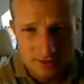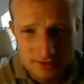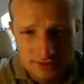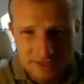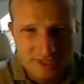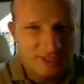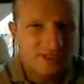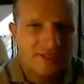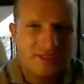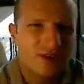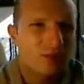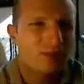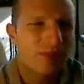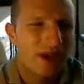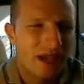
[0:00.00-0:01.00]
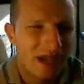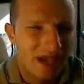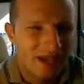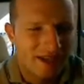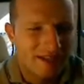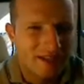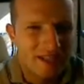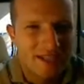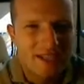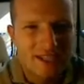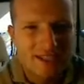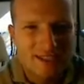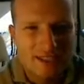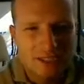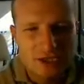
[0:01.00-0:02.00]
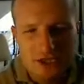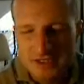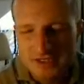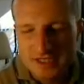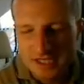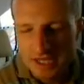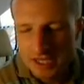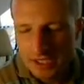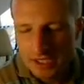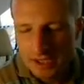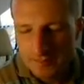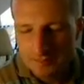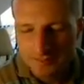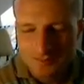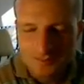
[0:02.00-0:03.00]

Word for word: See, it's so polite. Instead of just saying,